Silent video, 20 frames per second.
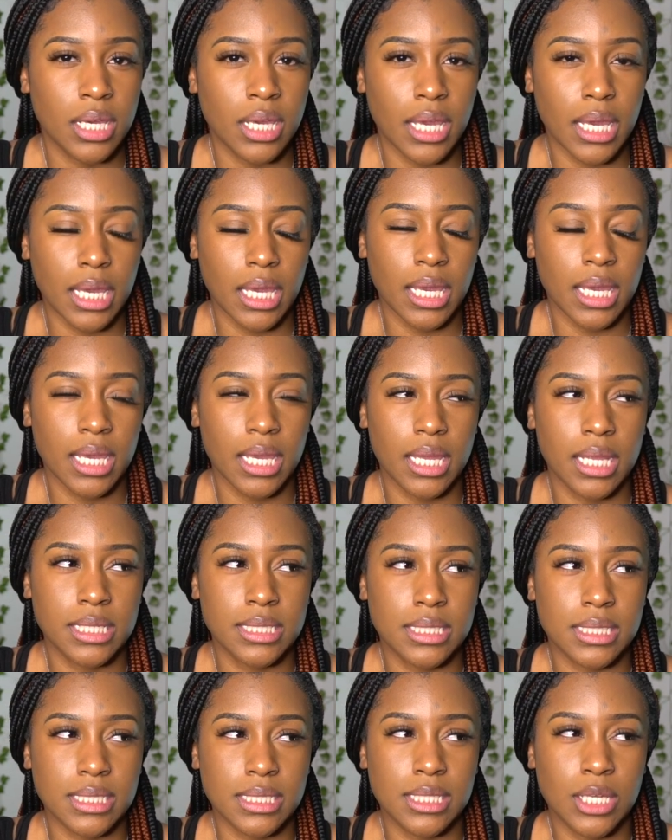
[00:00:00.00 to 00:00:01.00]

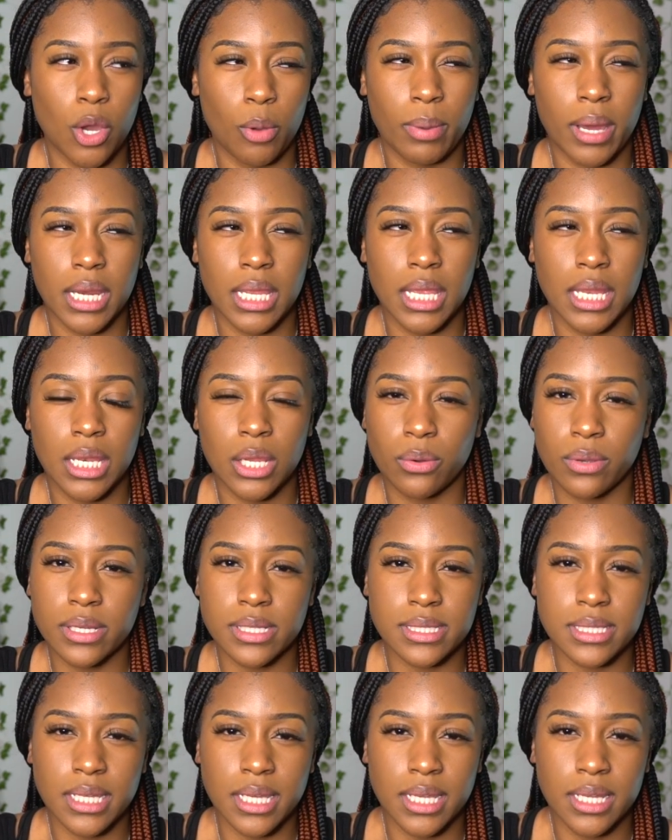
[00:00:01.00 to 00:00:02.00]
and nobody
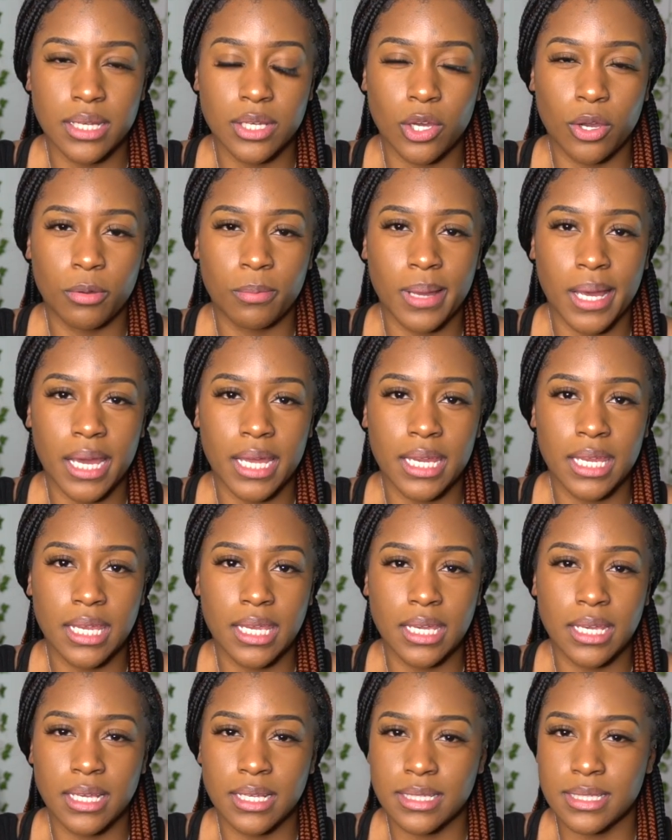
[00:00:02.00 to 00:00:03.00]
noticed it.
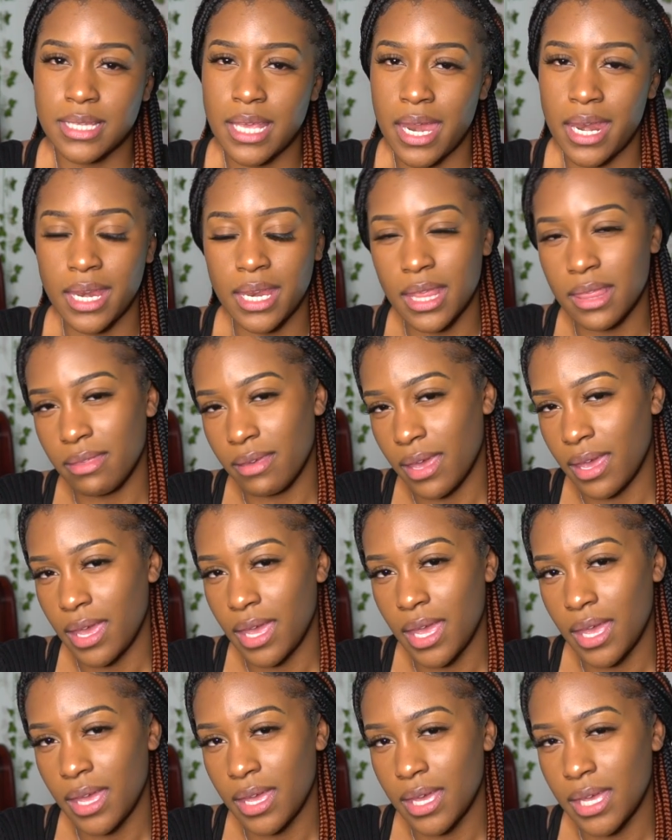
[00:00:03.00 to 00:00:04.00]
Nobody said
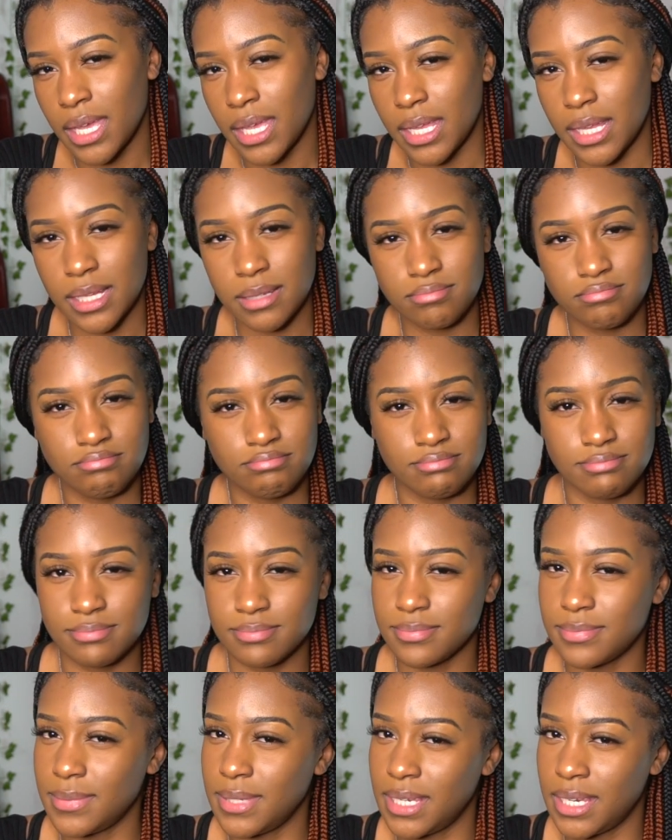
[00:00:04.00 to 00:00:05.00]
anything.
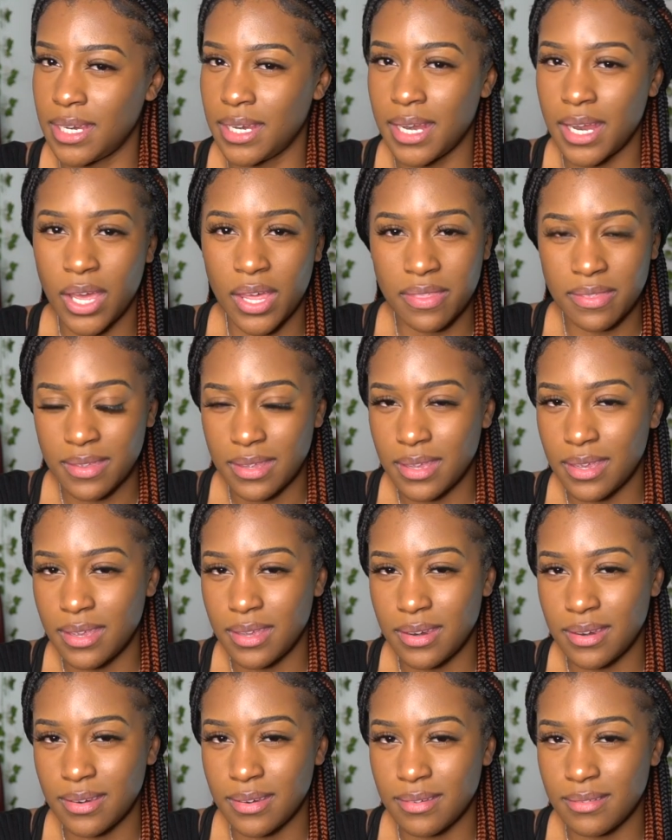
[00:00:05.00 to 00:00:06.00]

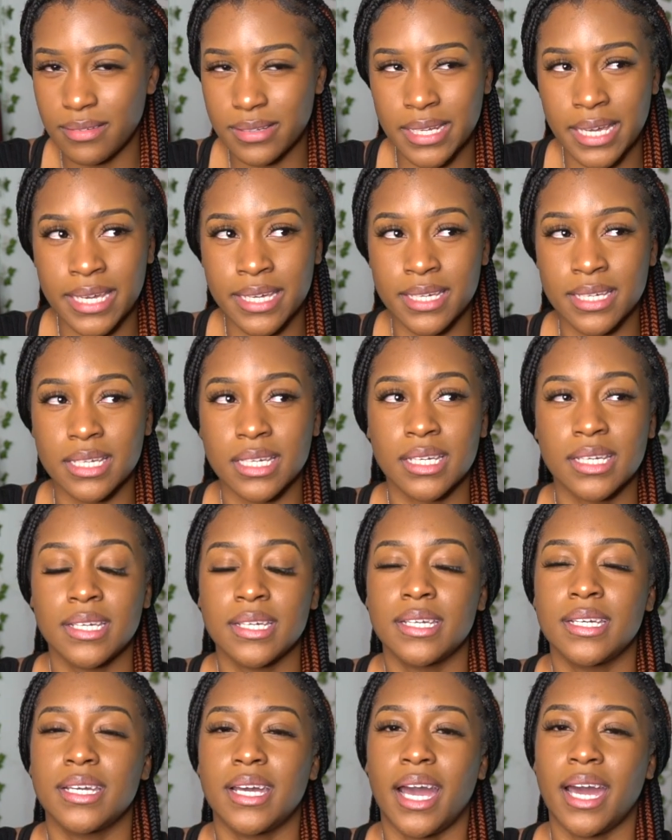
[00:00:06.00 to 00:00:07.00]
Nothing. Like,
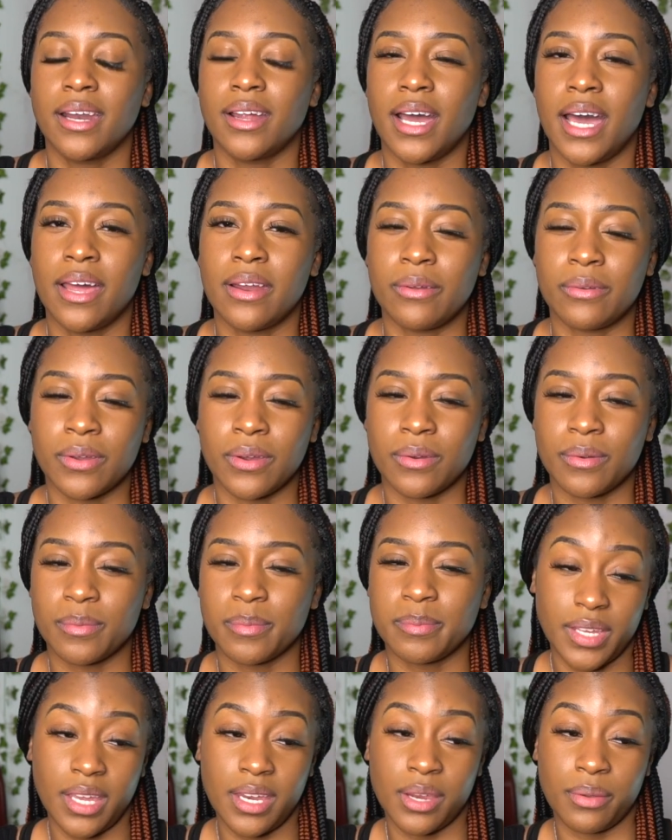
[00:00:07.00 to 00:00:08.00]
I don't
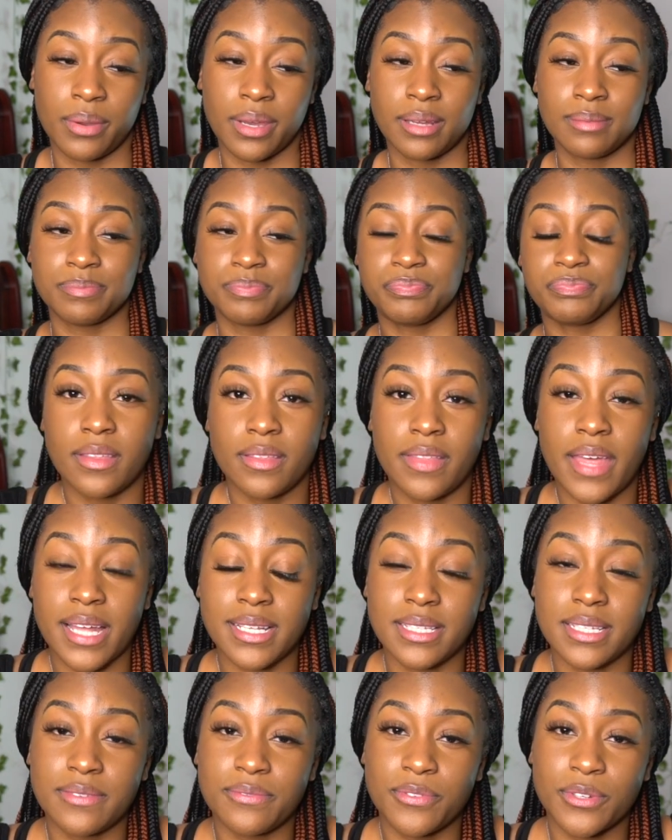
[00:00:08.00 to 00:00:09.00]
know. Anyway,
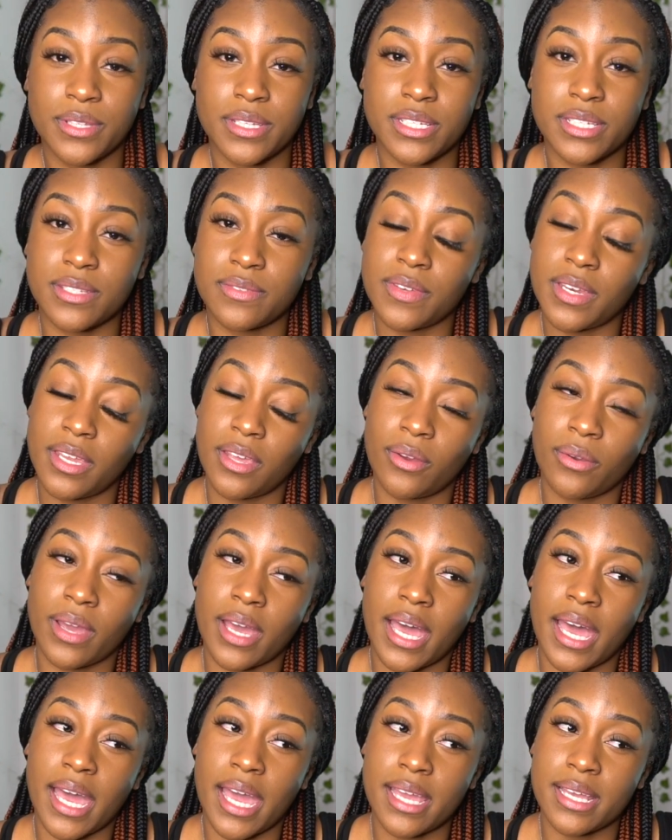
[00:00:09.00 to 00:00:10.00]
that's it for this video,
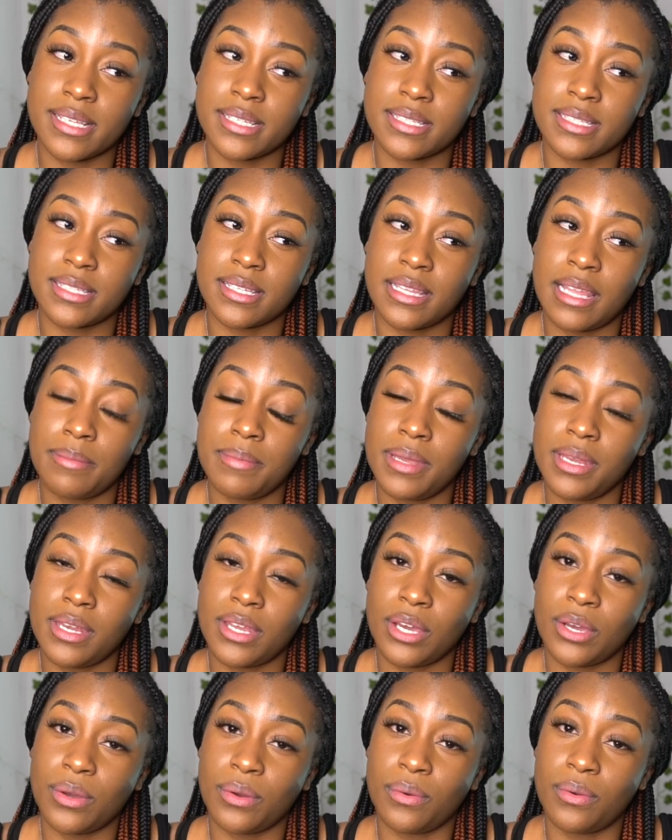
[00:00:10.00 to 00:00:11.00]
guys. Let me
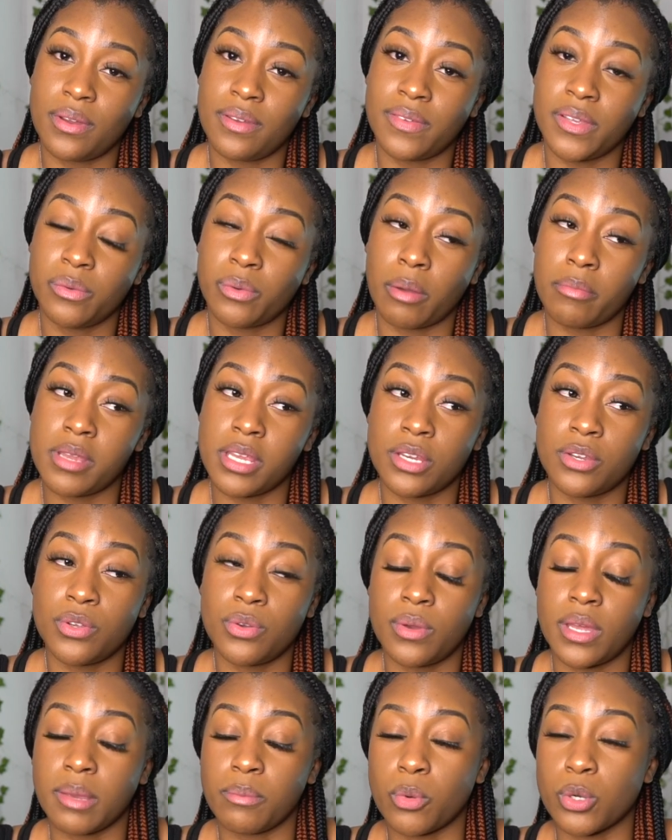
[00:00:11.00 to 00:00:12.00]
know if you want me to
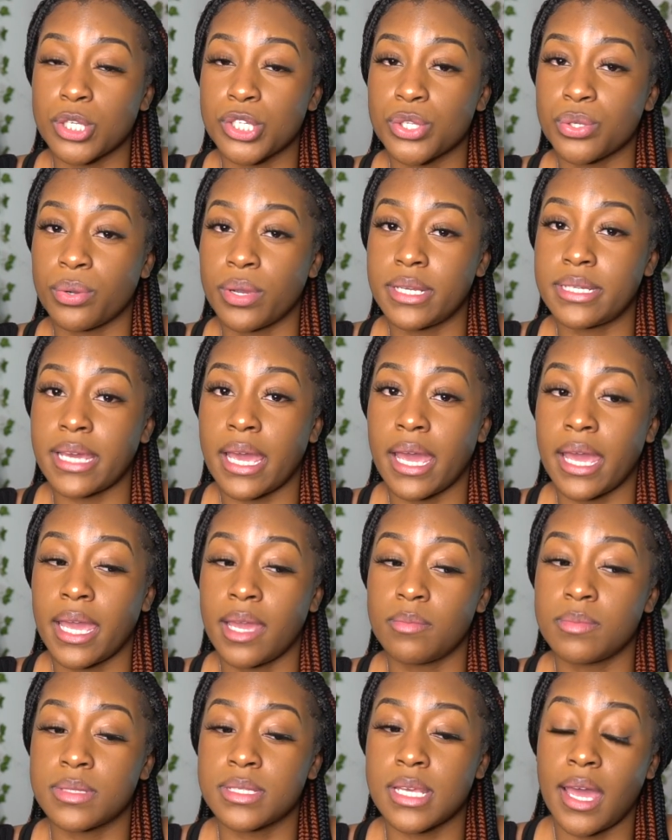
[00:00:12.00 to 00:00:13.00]
do any more story
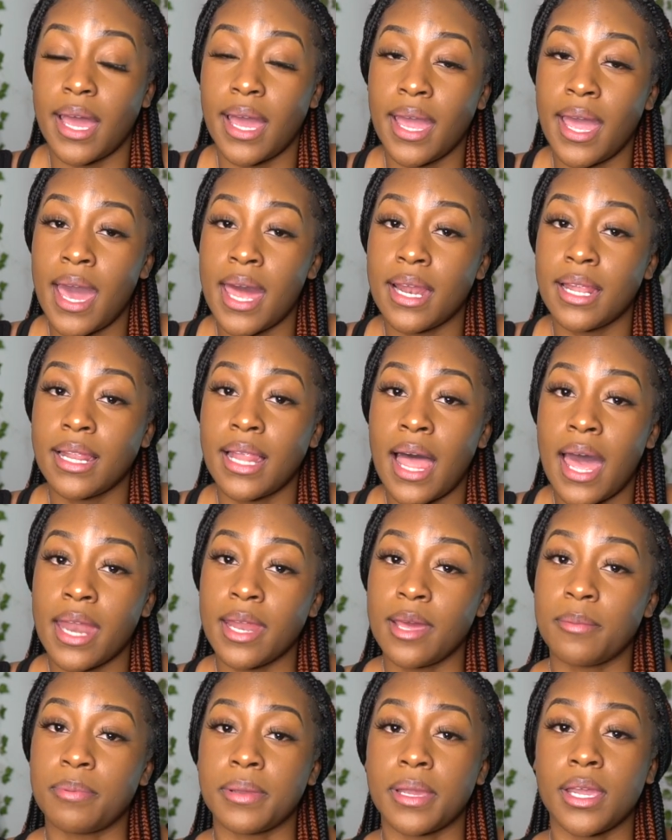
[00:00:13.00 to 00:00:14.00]
times. I got a
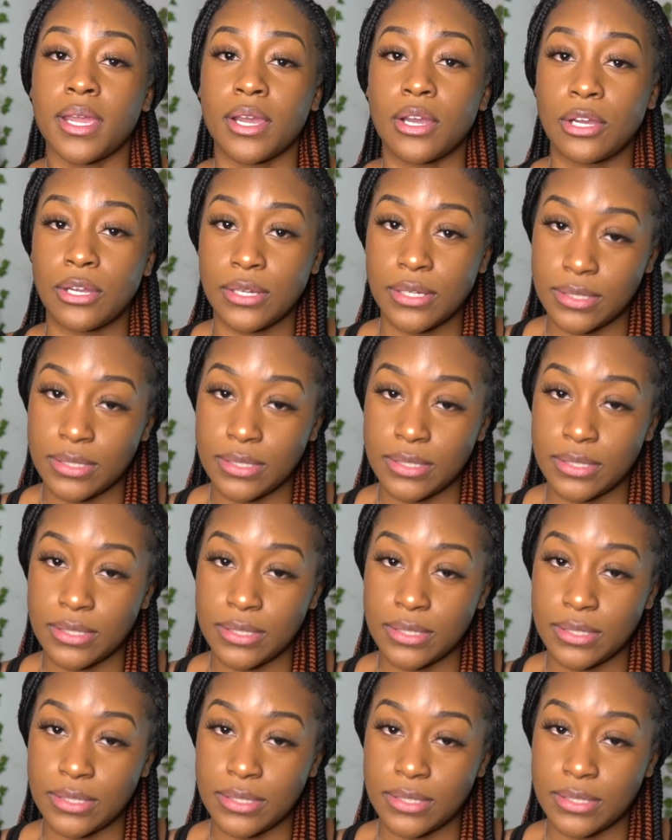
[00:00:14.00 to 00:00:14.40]
lot up here